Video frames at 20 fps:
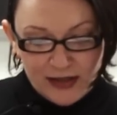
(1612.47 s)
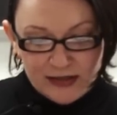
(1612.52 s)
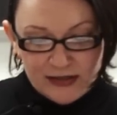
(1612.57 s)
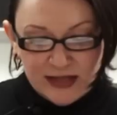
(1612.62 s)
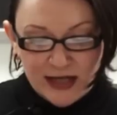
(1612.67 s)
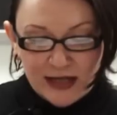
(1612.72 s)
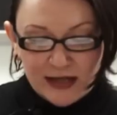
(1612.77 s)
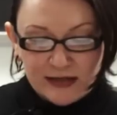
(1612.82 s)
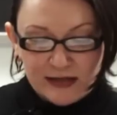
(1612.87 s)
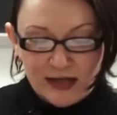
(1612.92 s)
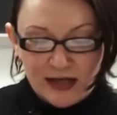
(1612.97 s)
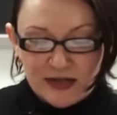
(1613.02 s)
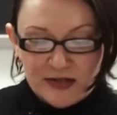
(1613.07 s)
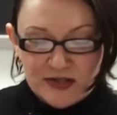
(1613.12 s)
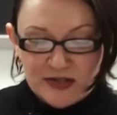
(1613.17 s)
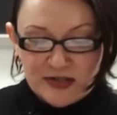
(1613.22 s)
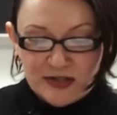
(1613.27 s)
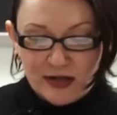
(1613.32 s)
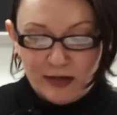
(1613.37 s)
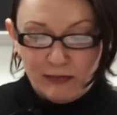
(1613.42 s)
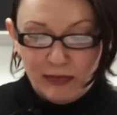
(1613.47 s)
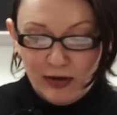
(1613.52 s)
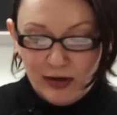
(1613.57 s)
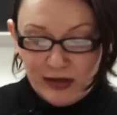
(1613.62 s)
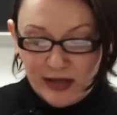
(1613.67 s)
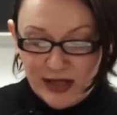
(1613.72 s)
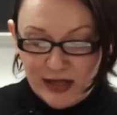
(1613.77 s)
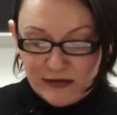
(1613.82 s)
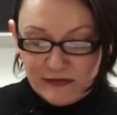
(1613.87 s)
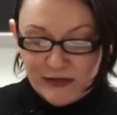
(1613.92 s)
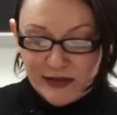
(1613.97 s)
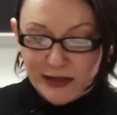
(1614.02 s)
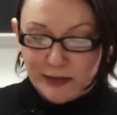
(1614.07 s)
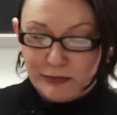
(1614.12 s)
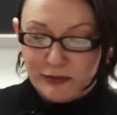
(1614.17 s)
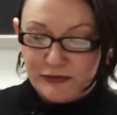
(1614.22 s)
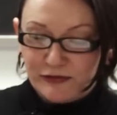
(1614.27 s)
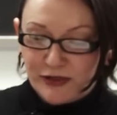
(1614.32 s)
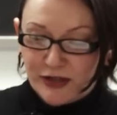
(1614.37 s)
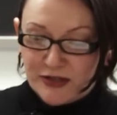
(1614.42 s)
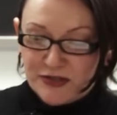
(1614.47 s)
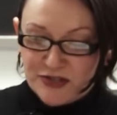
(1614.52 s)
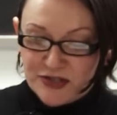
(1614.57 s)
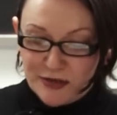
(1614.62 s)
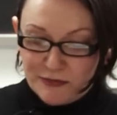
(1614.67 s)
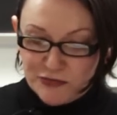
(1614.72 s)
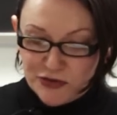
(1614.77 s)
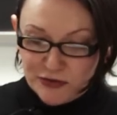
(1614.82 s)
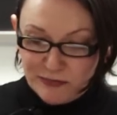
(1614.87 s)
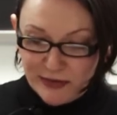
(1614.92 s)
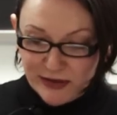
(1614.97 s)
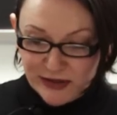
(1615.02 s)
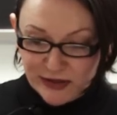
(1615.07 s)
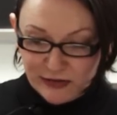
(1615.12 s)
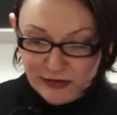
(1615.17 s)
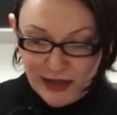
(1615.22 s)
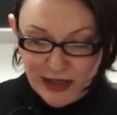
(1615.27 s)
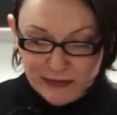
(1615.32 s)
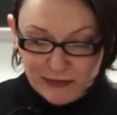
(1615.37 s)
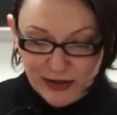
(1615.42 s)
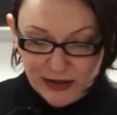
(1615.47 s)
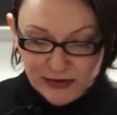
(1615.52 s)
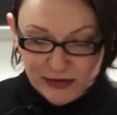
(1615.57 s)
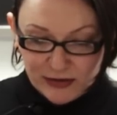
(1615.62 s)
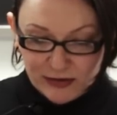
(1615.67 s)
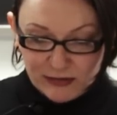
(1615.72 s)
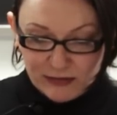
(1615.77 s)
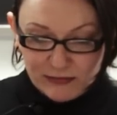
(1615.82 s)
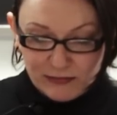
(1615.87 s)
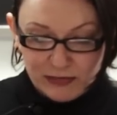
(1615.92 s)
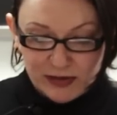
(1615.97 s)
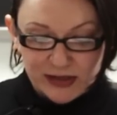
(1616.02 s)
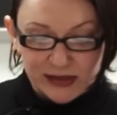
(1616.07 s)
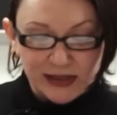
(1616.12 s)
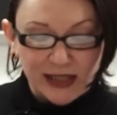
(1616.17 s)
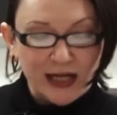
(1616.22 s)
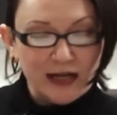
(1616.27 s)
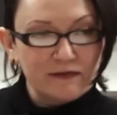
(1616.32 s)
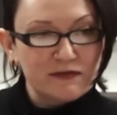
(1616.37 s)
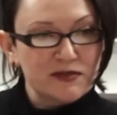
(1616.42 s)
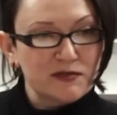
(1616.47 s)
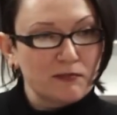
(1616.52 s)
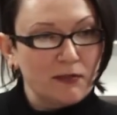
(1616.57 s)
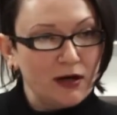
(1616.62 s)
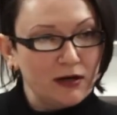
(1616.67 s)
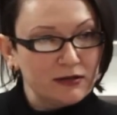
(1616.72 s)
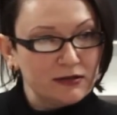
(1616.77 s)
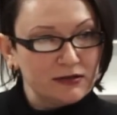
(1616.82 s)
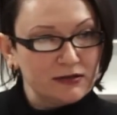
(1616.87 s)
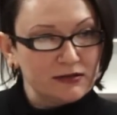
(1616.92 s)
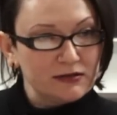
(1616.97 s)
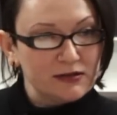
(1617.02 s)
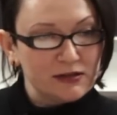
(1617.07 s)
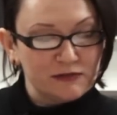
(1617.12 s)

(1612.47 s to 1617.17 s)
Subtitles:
Dead as a body available for consumption by the grandmother, but alive as Martin,